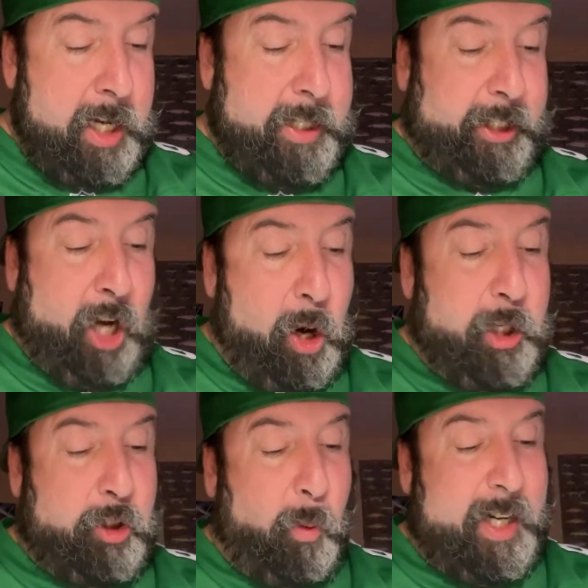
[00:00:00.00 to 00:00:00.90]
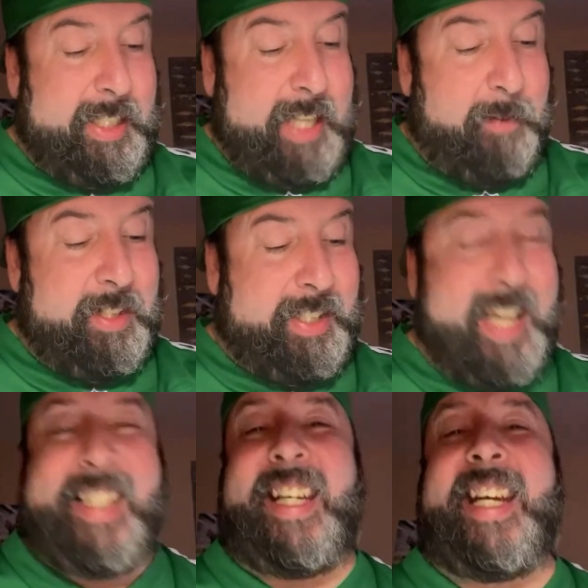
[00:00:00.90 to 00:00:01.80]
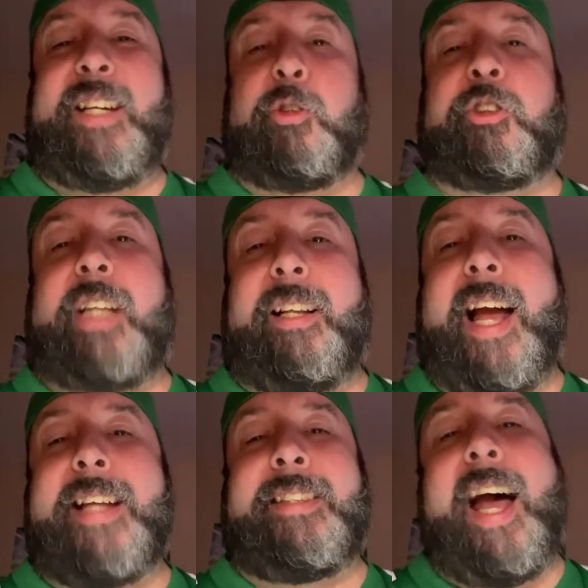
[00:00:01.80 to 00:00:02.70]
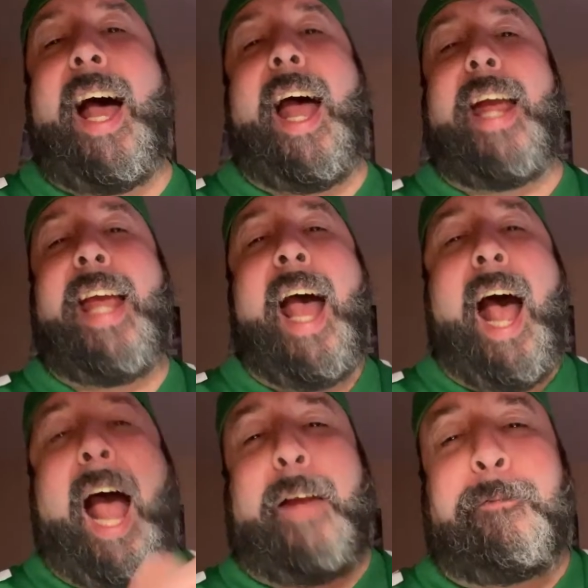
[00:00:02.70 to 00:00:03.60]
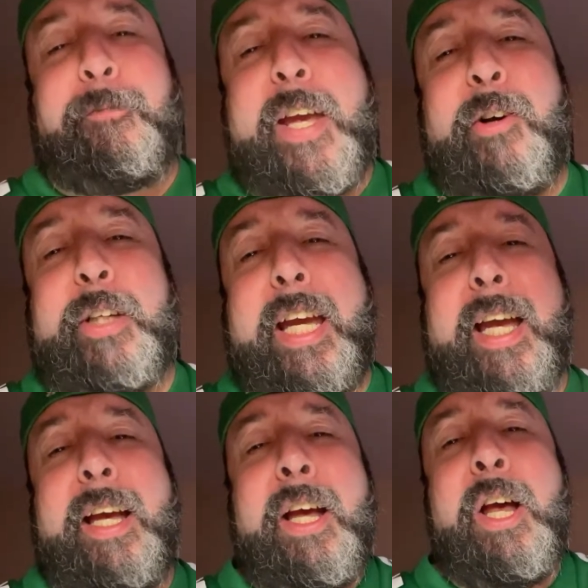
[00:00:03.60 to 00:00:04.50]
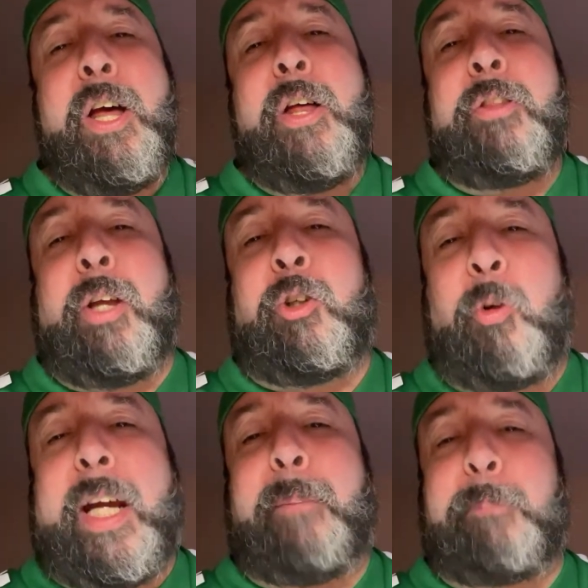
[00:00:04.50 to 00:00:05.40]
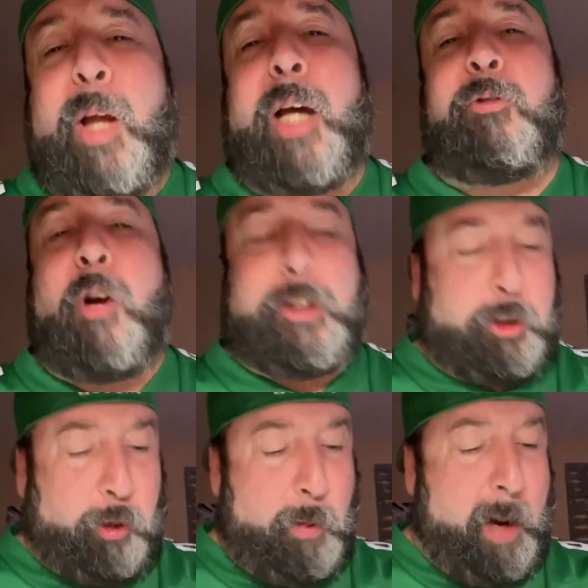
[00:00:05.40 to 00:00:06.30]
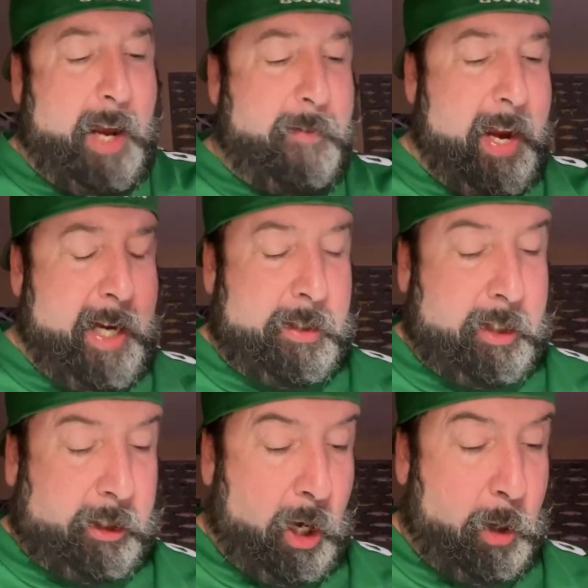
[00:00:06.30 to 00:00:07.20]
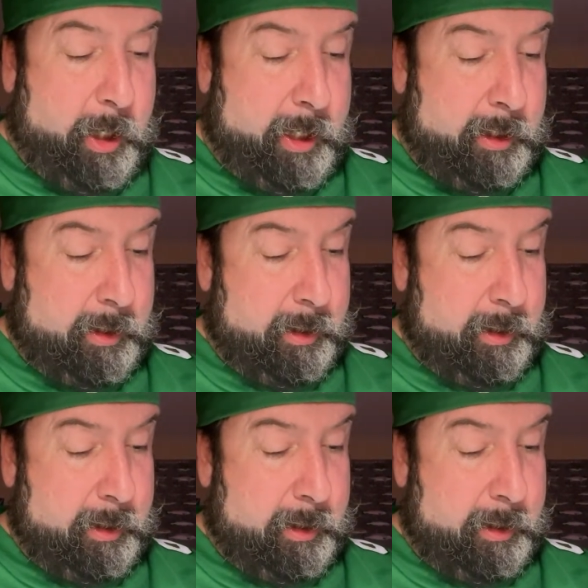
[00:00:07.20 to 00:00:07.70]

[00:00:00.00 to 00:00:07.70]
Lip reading: Dakota 27 says, Eagles till I die. I feel you. The green blood runs through my veins, Dakota.